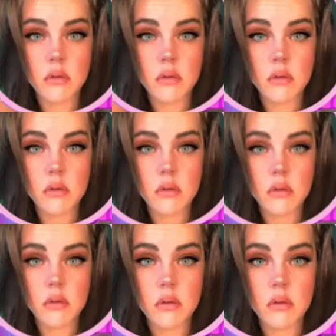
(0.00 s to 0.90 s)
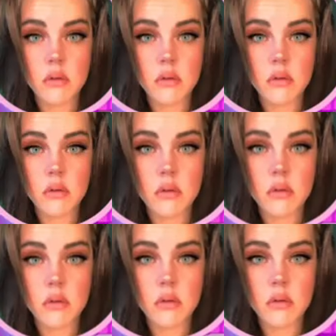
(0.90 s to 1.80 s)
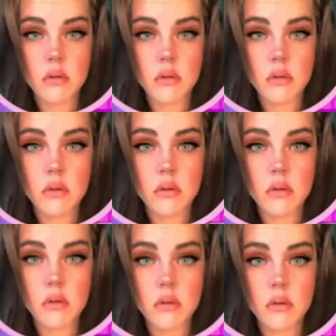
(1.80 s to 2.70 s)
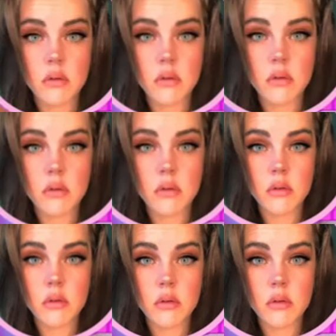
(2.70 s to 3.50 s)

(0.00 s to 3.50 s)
(not speaking)